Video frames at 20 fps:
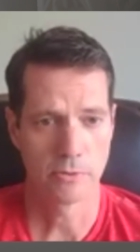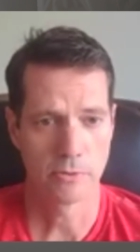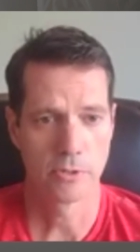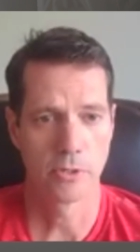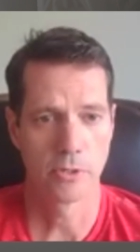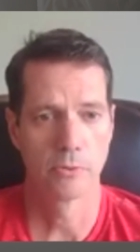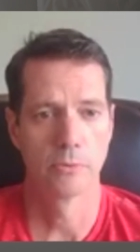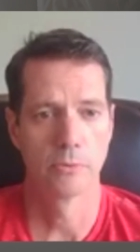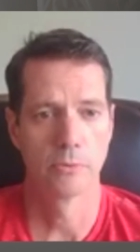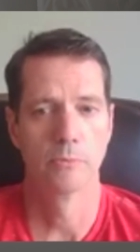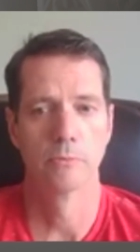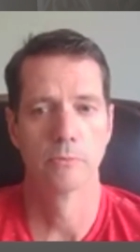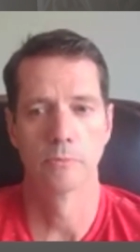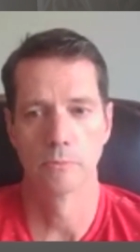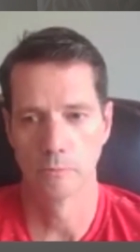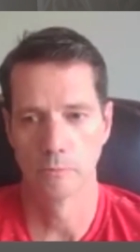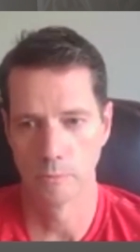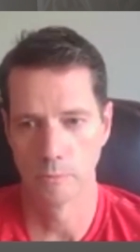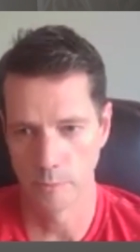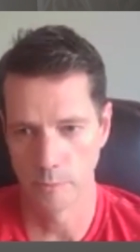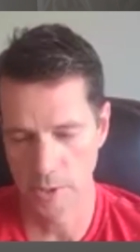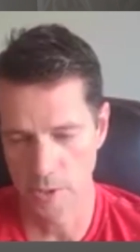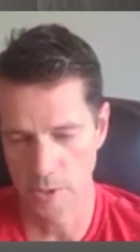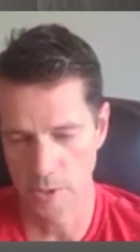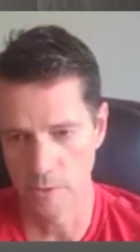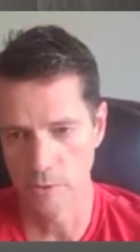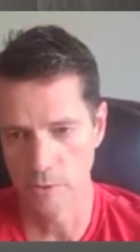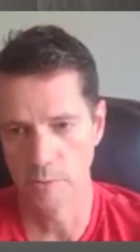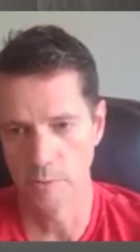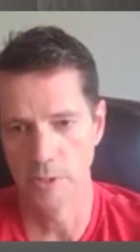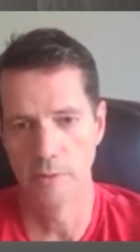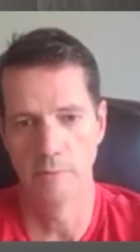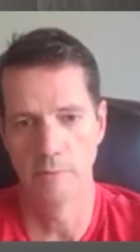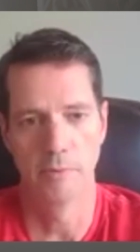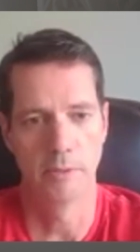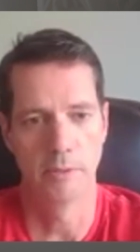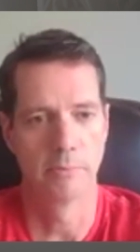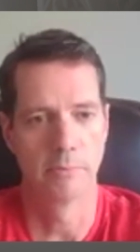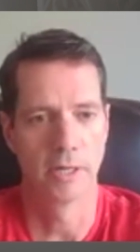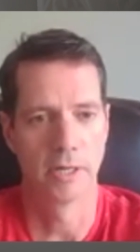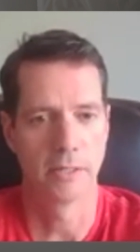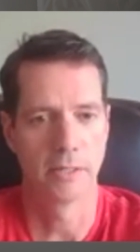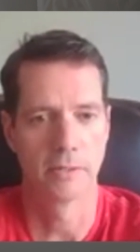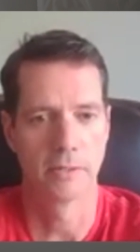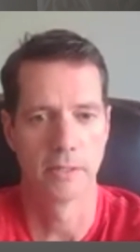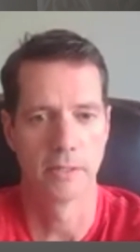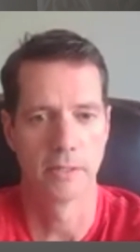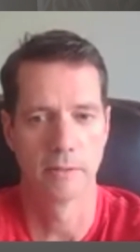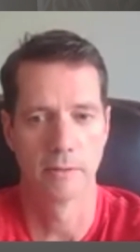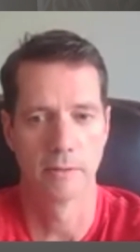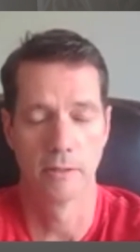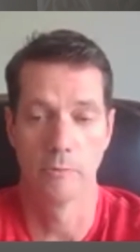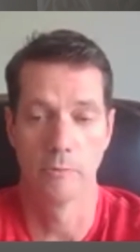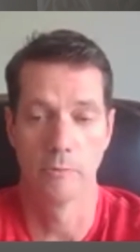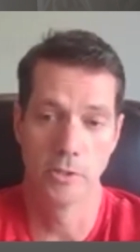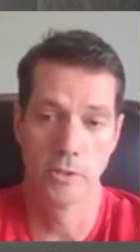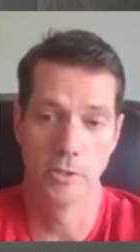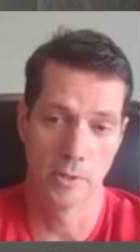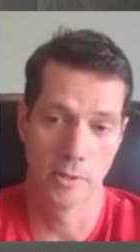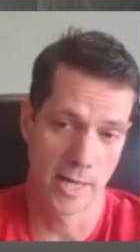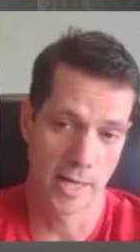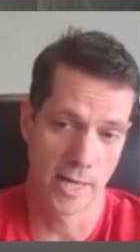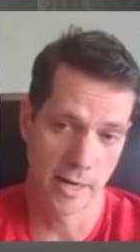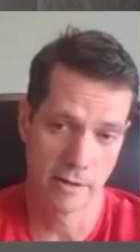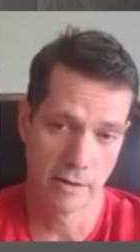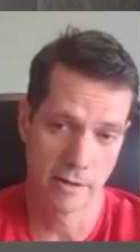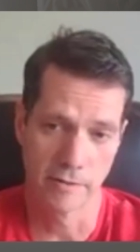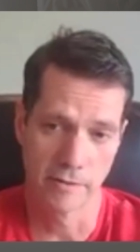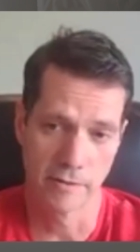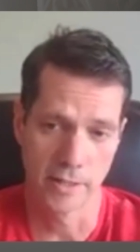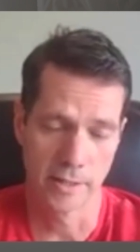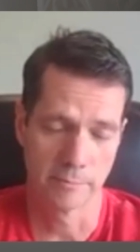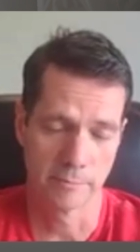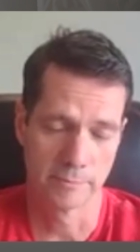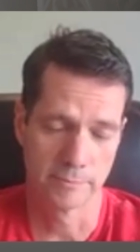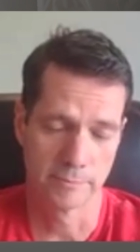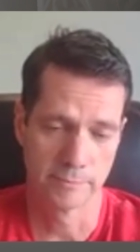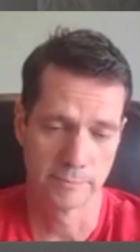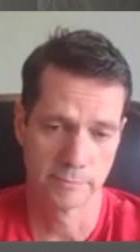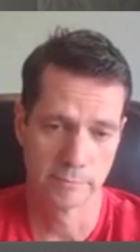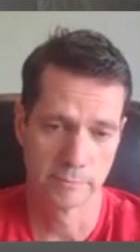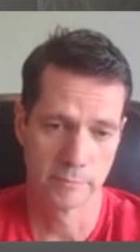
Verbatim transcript: So what we do is we we bring on, you know, we do a lot of, um,